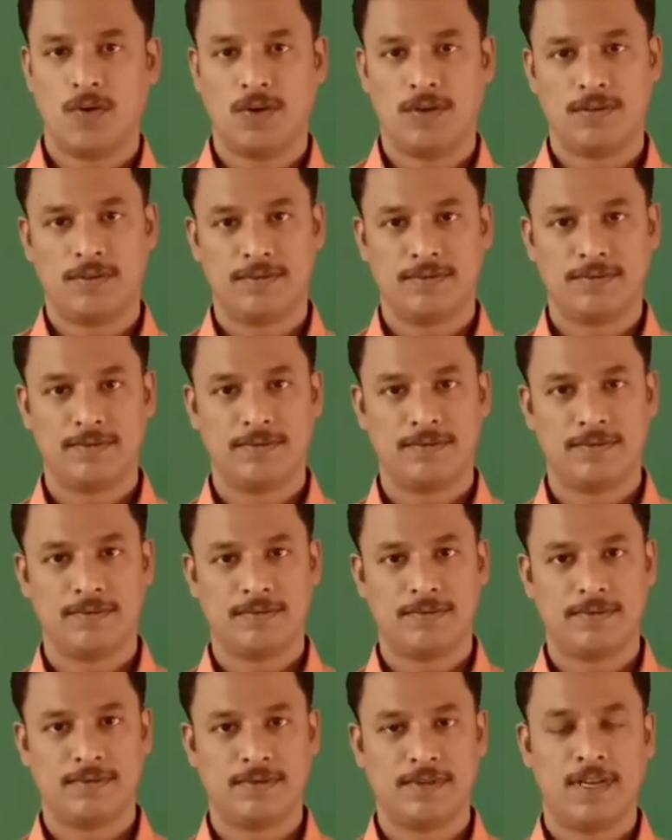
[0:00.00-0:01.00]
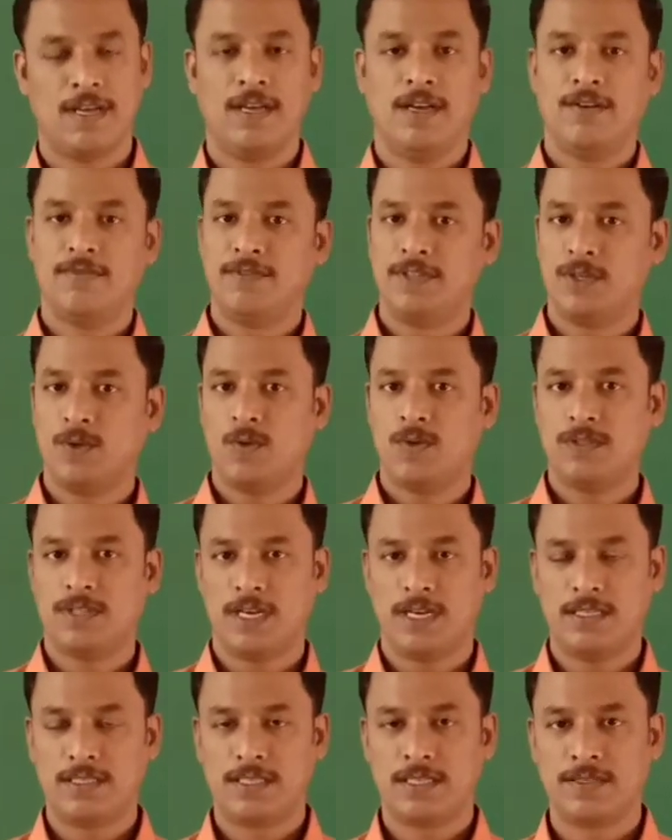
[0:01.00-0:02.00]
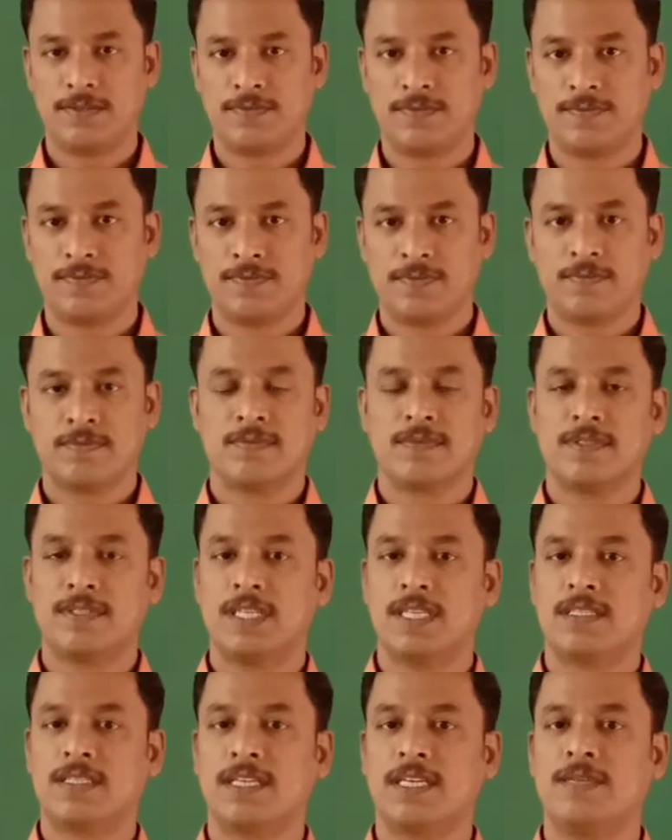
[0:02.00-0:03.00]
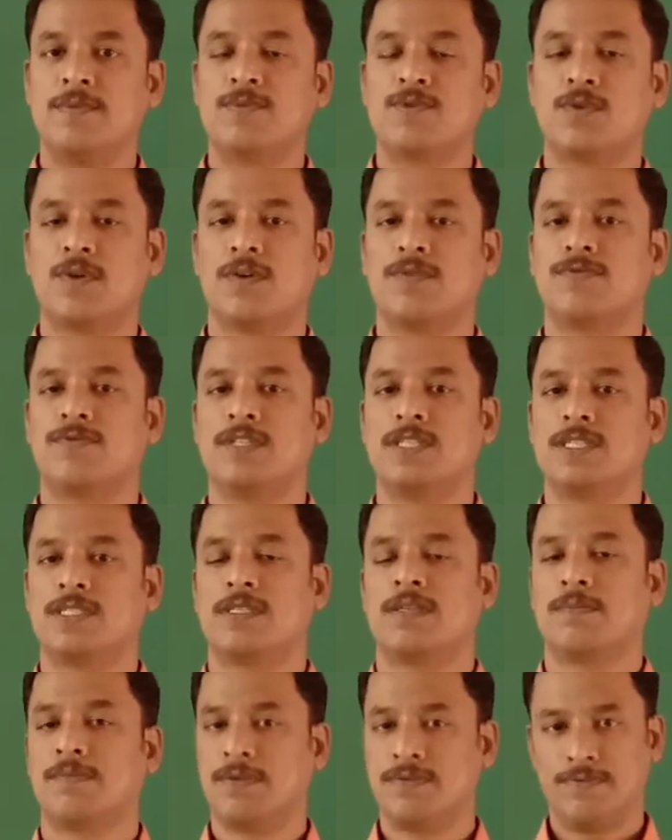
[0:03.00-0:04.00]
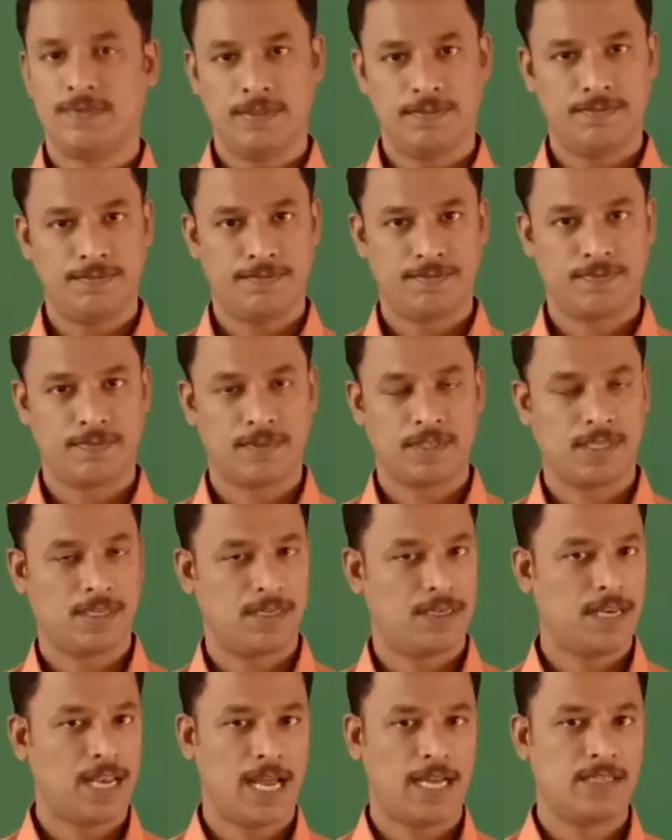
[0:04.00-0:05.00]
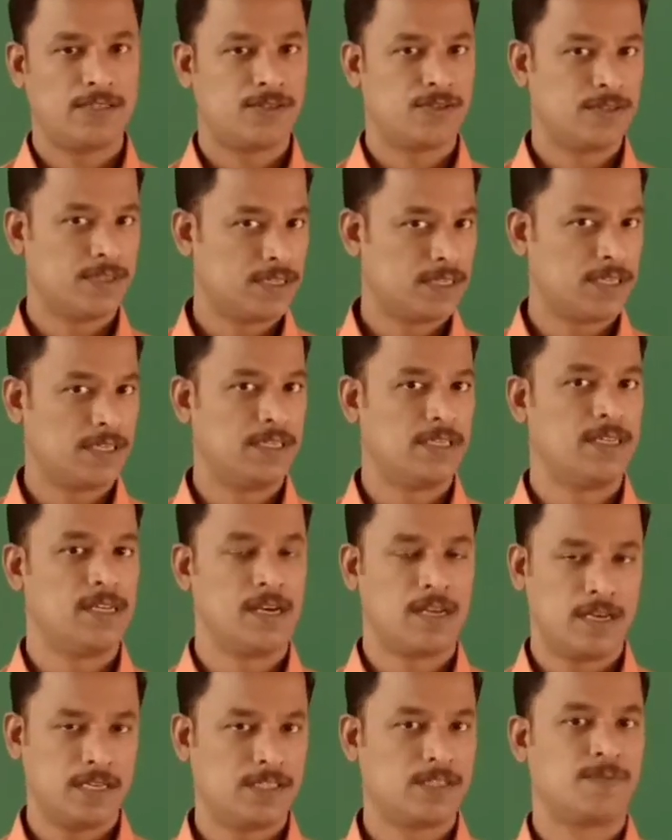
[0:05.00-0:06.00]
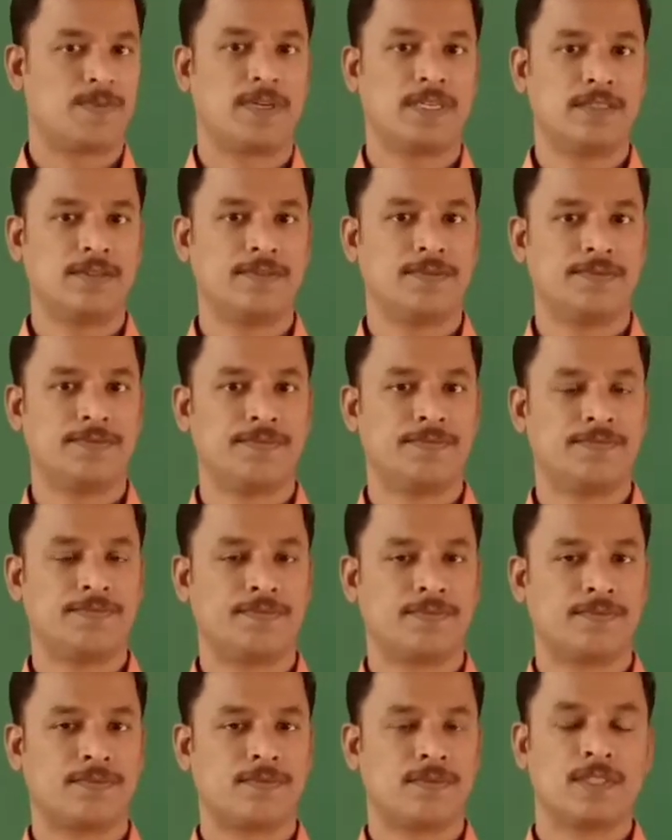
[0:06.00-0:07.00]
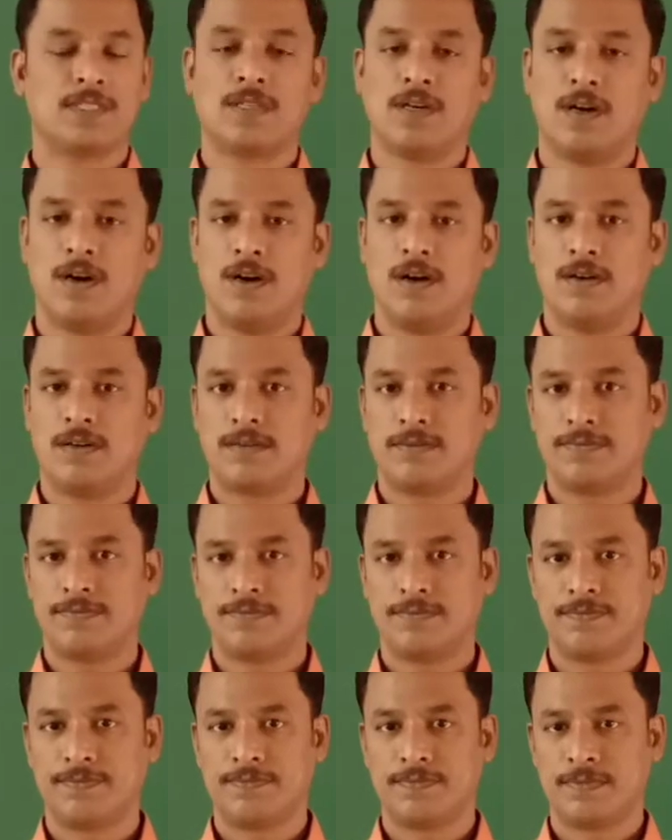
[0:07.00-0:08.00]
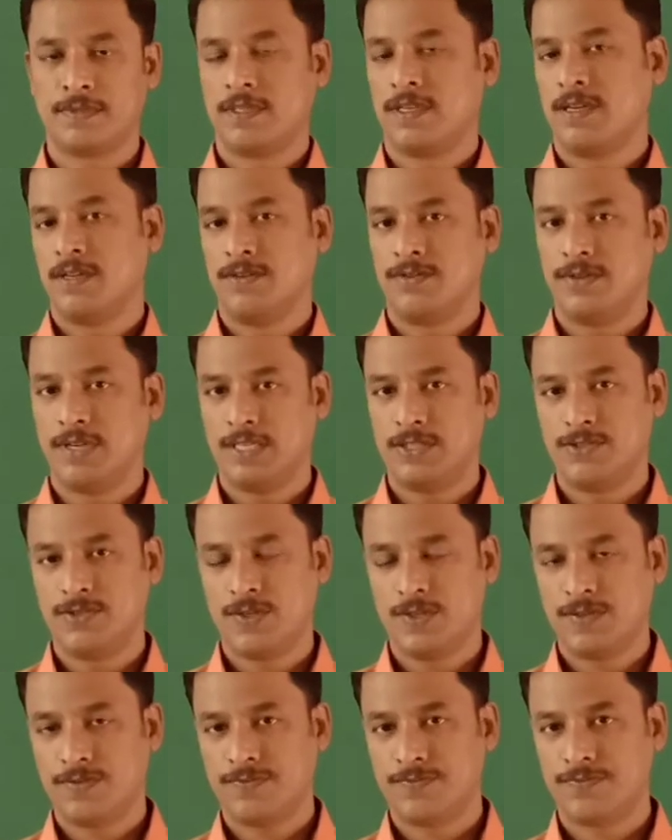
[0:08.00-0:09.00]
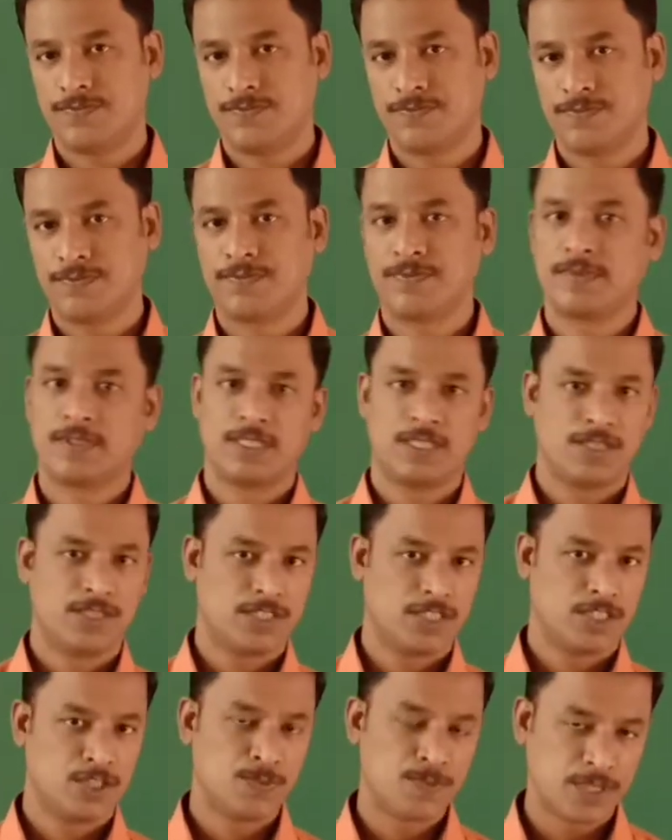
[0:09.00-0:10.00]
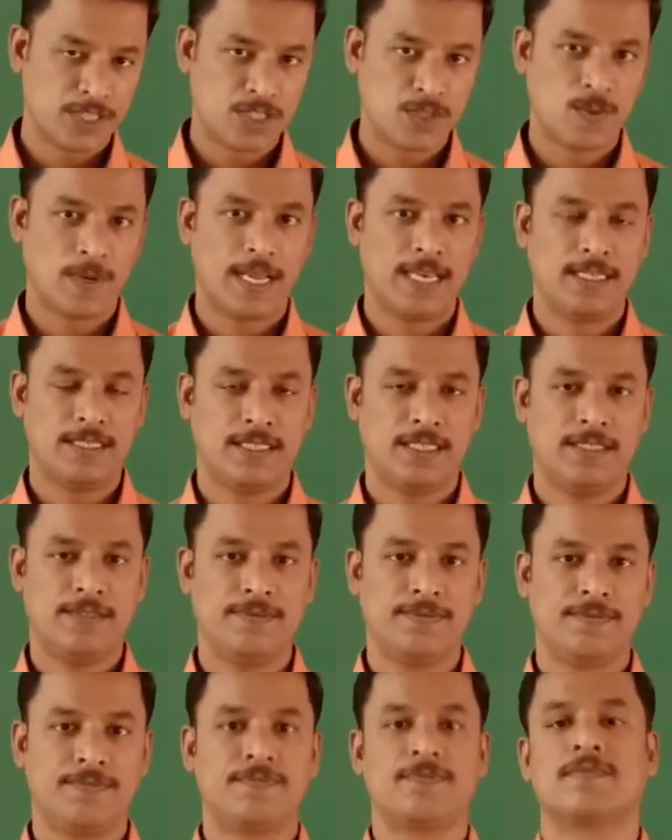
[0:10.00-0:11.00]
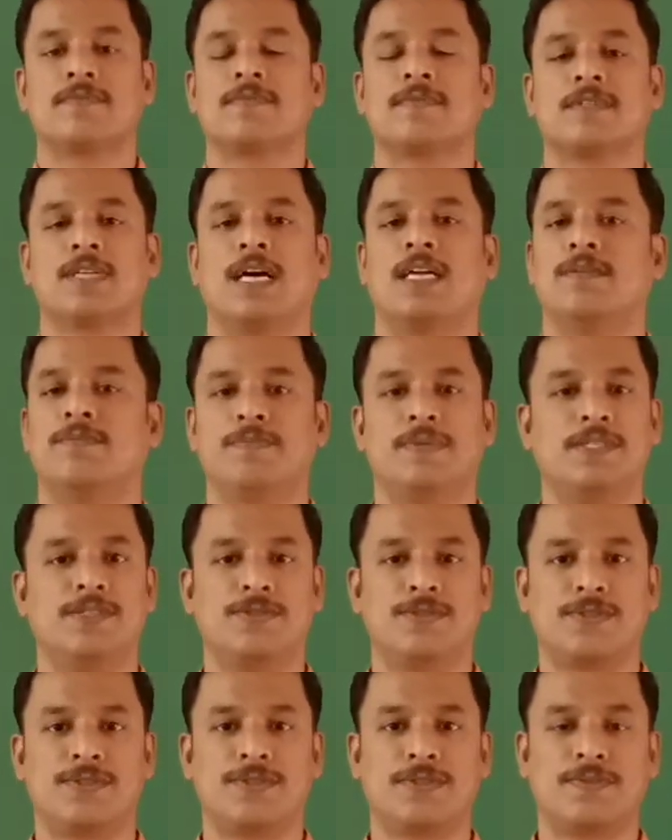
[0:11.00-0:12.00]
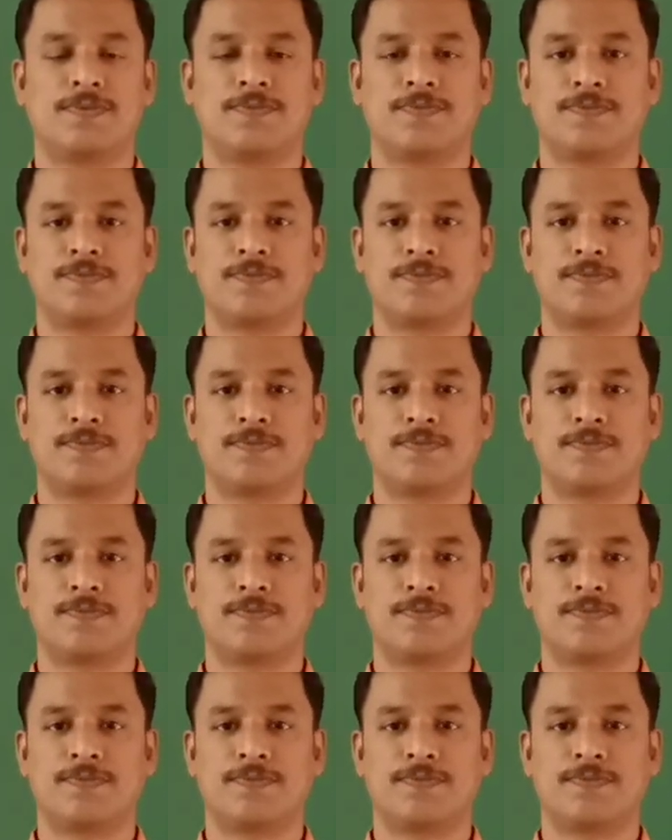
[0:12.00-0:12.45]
all, we know that the themes of this poem, lines written in early spring, are nature, spirituality, and peace.